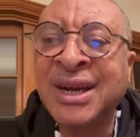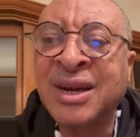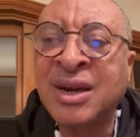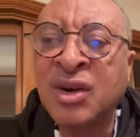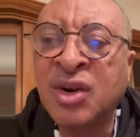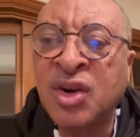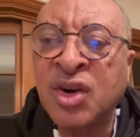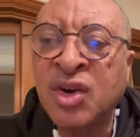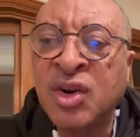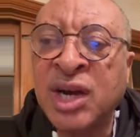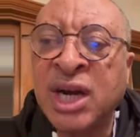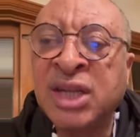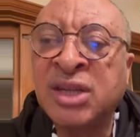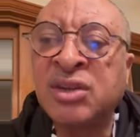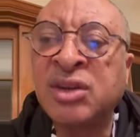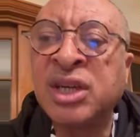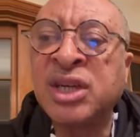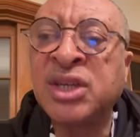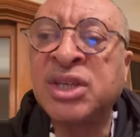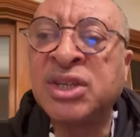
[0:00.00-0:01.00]

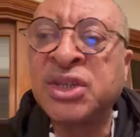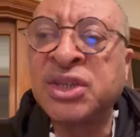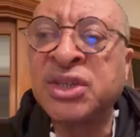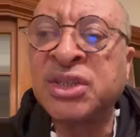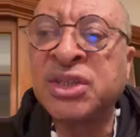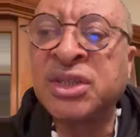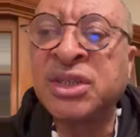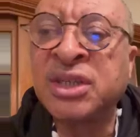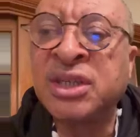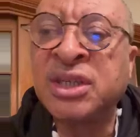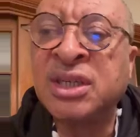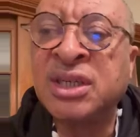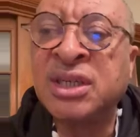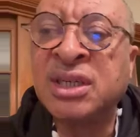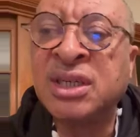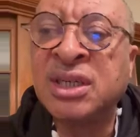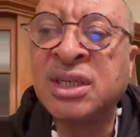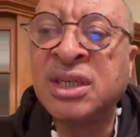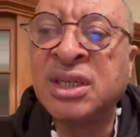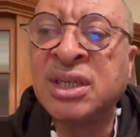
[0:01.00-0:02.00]
congratulations
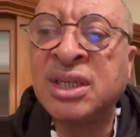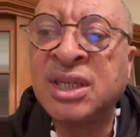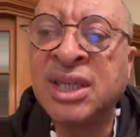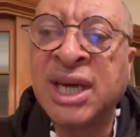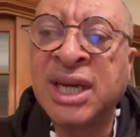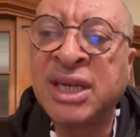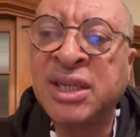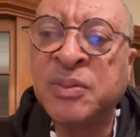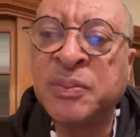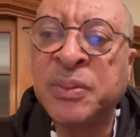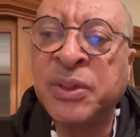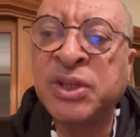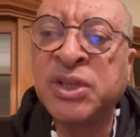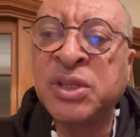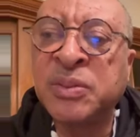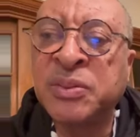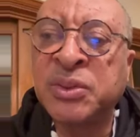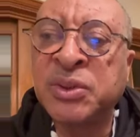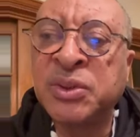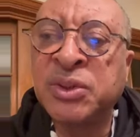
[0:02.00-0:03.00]
that is
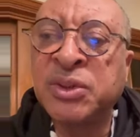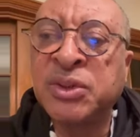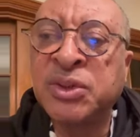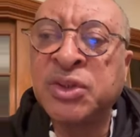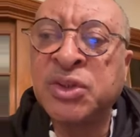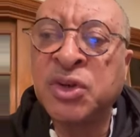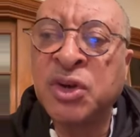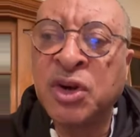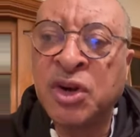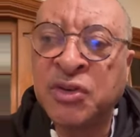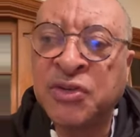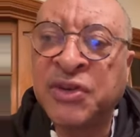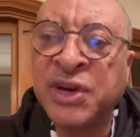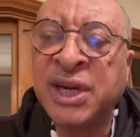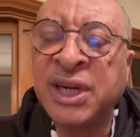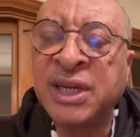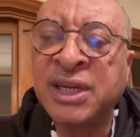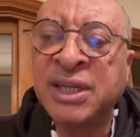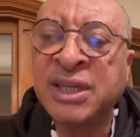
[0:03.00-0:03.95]
possible to offer.